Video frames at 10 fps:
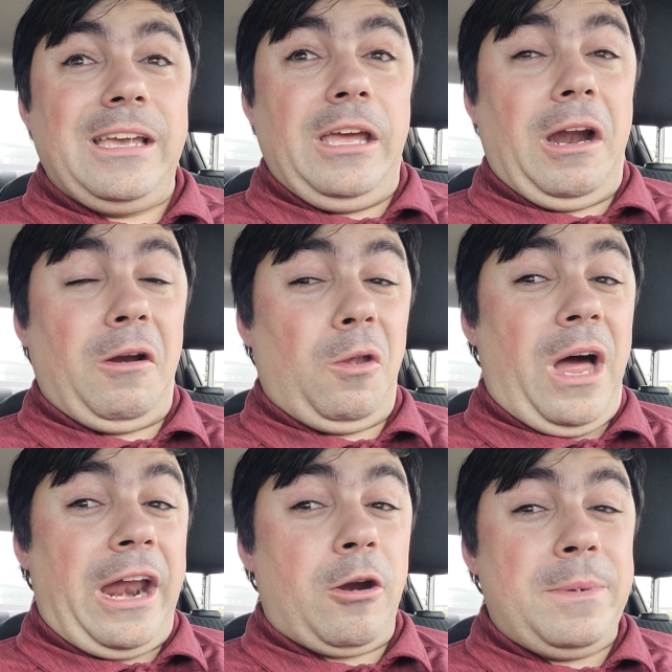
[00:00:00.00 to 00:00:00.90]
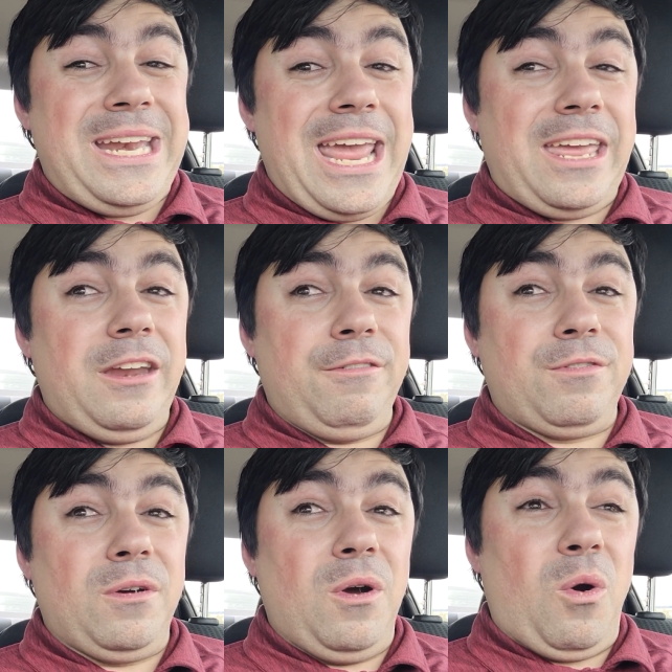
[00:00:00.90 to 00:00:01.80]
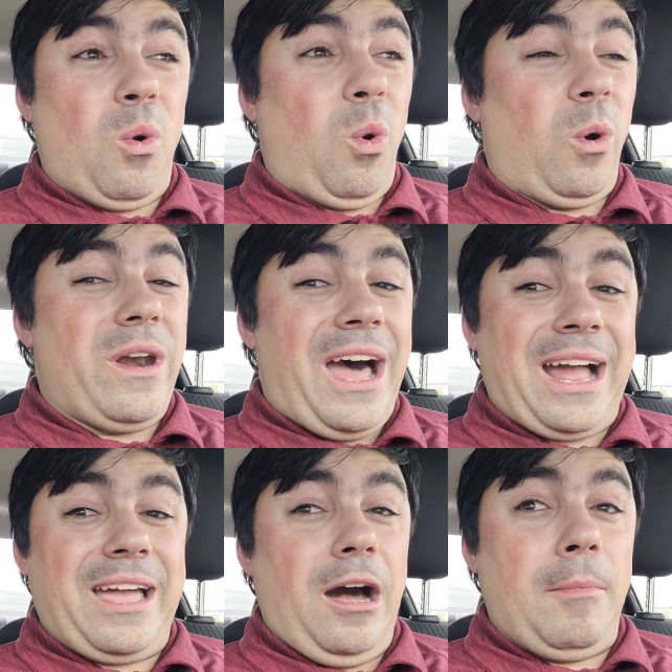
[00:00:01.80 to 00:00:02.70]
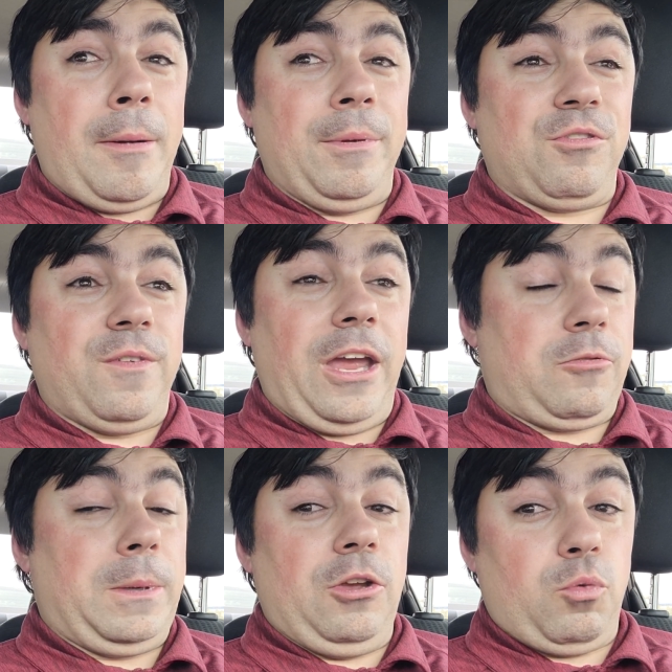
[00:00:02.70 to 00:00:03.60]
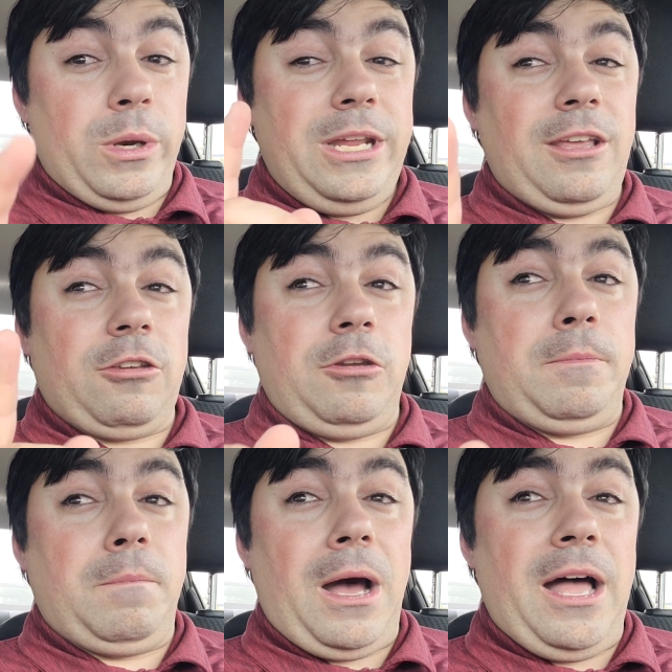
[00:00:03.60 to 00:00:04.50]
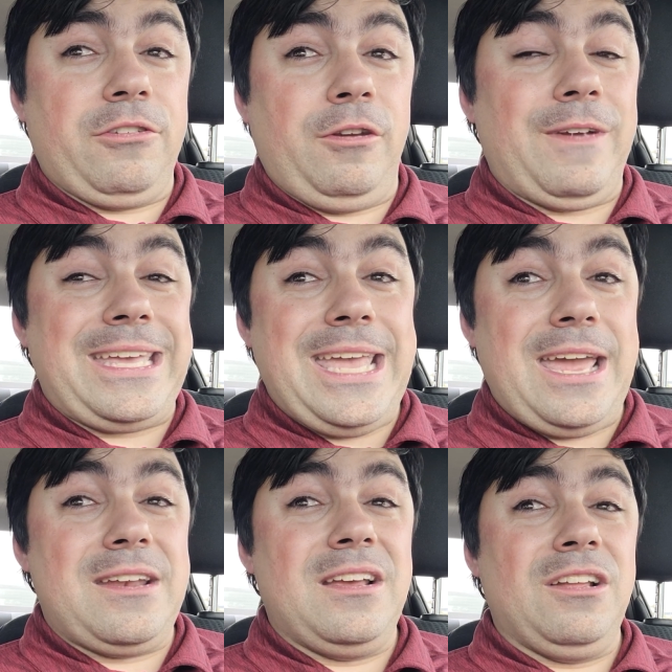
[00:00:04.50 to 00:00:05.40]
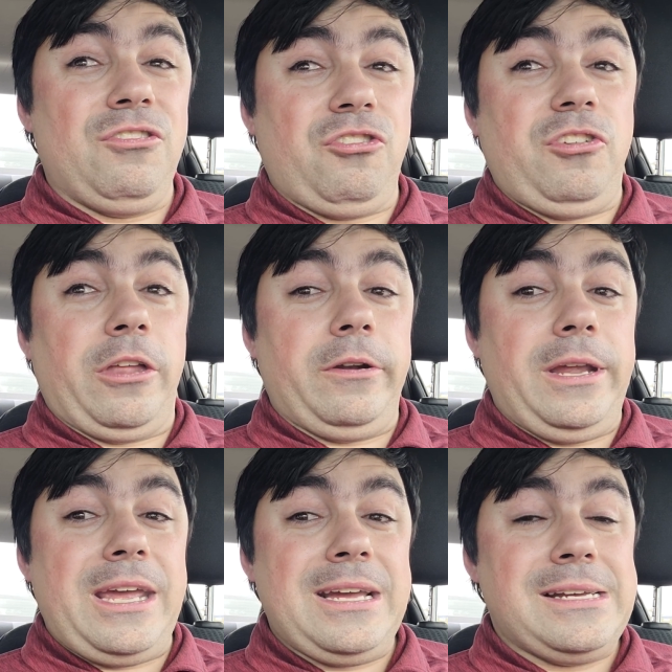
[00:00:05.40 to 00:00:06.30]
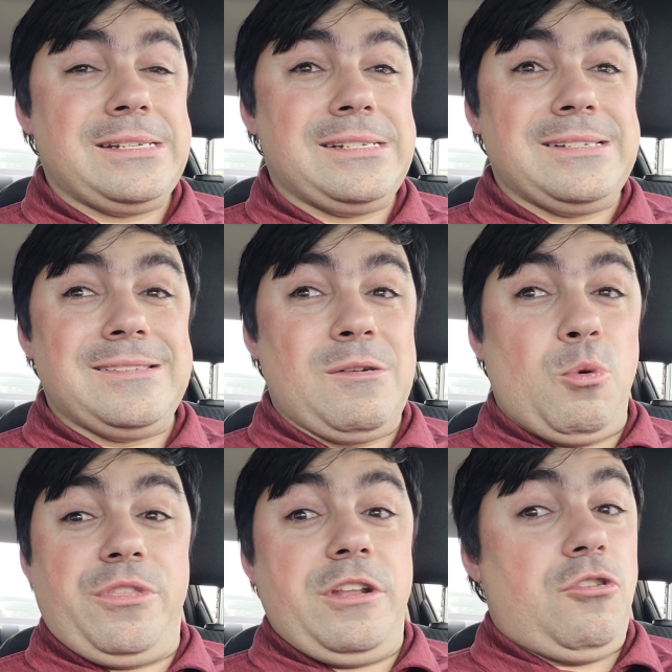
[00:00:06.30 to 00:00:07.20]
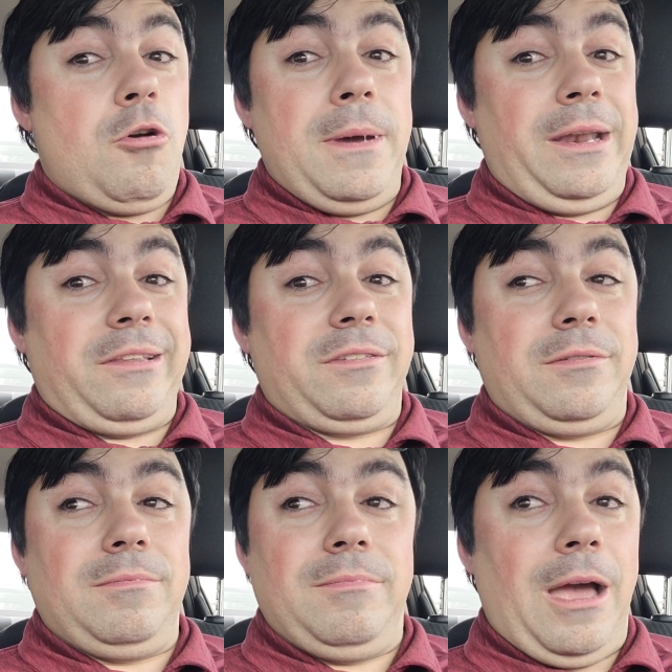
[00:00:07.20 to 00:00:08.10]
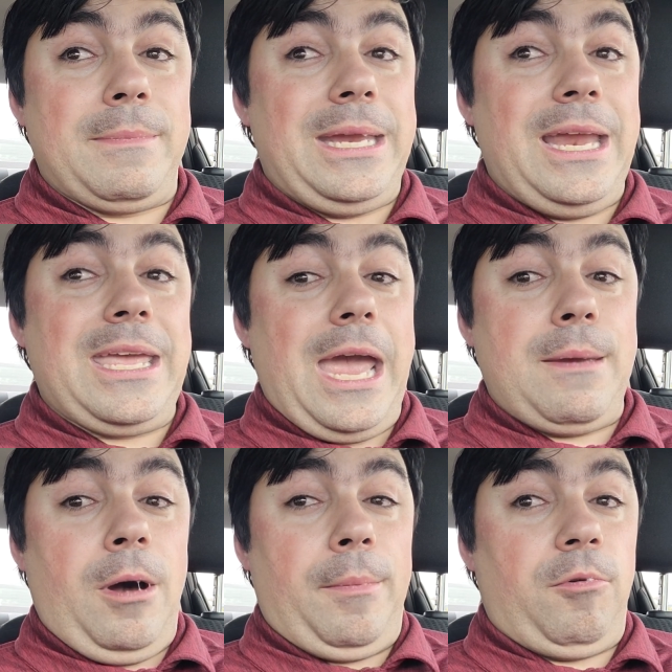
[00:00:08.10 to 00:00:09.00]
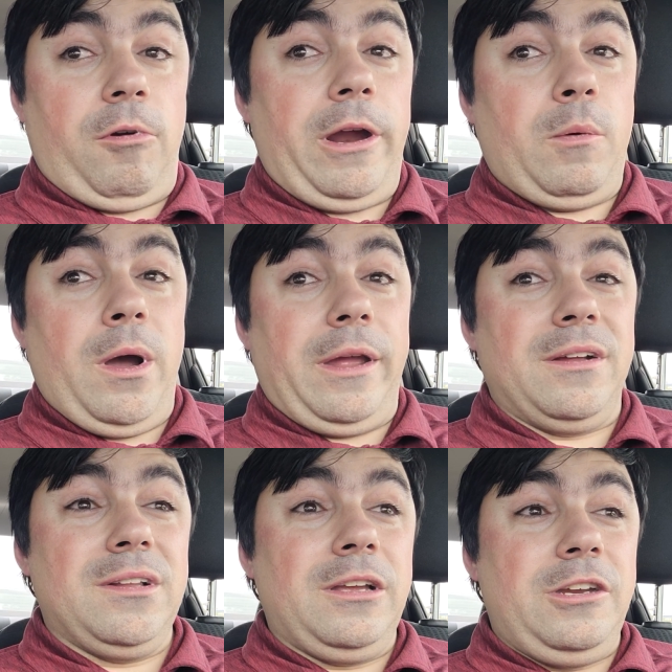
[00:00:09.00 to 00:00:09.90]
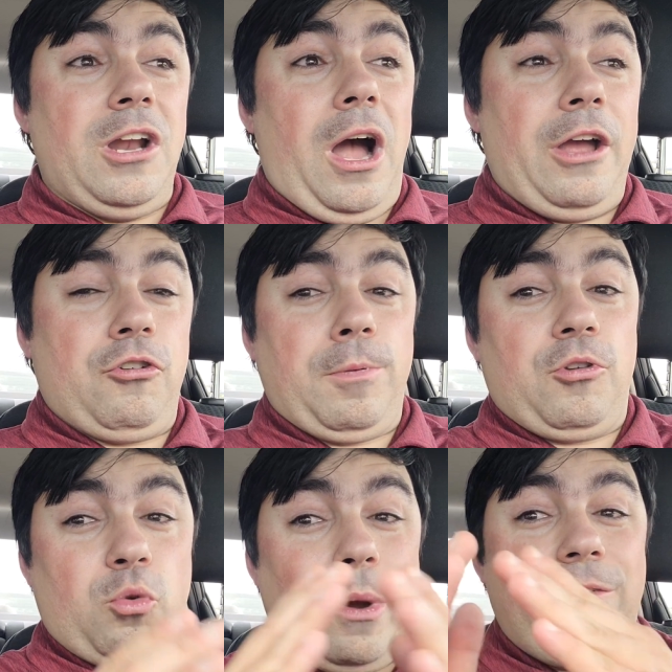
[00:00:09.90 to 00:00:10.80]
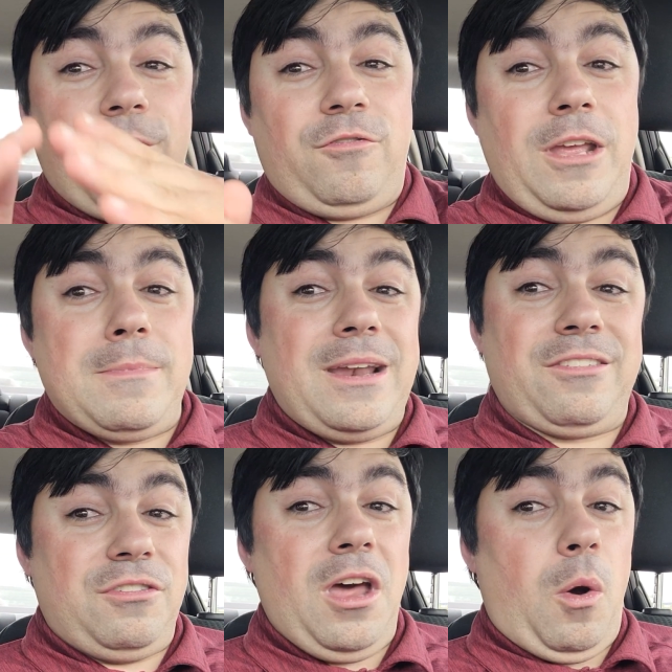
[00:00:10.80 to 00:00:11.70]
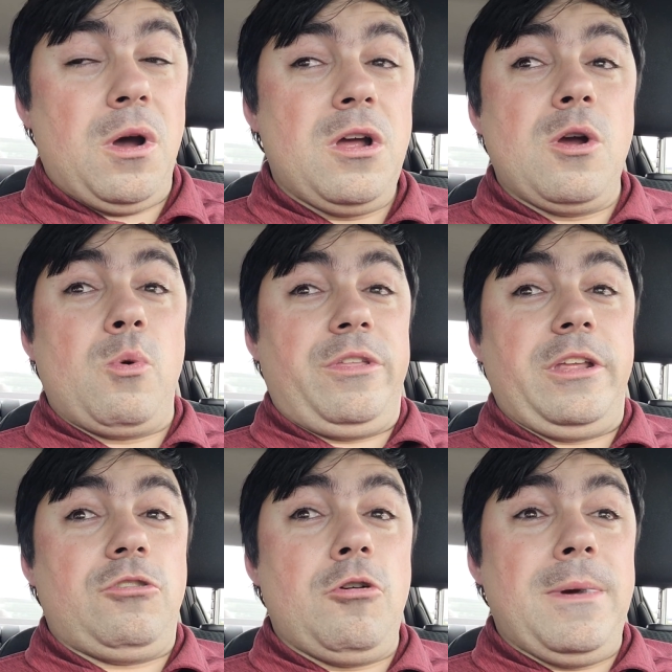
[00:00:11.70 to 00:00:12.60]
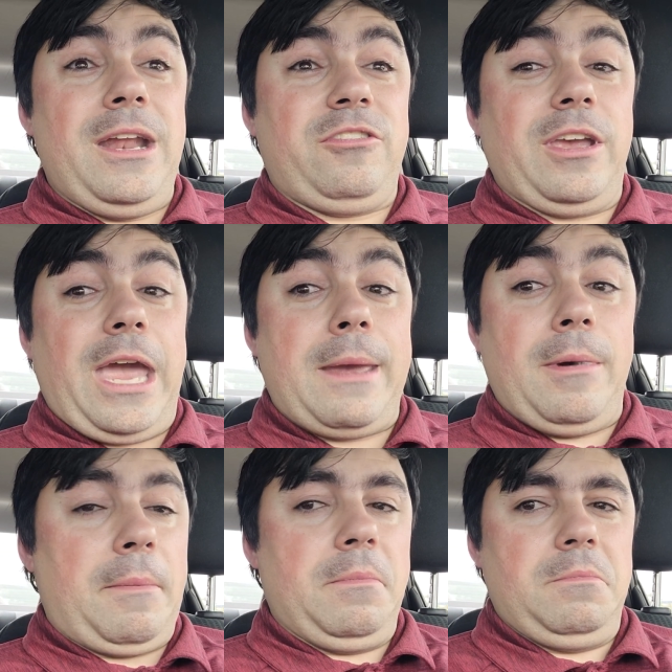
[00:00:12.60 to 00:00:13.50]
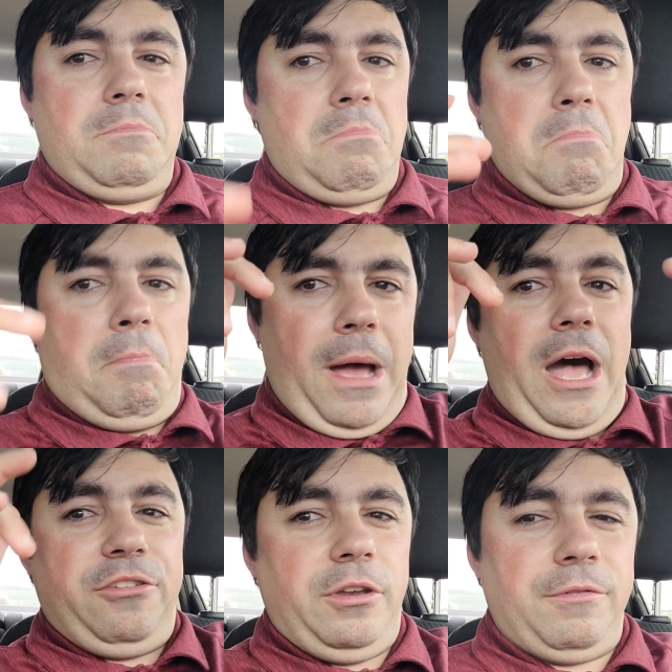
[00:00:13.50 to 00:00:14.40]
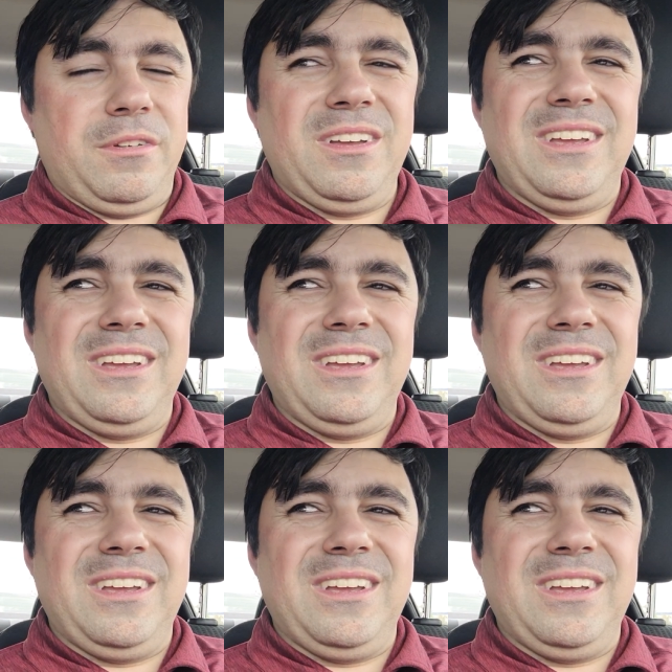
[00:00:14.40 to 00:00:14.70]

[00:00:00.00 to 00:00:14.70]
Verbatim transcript: it'll either be negative or not come up as fast because when he tested positive again just the other day, within two minutes, I mean, it came up right away. You know how you're supposed to wait 15 minutes? No within two minutes it came up positive.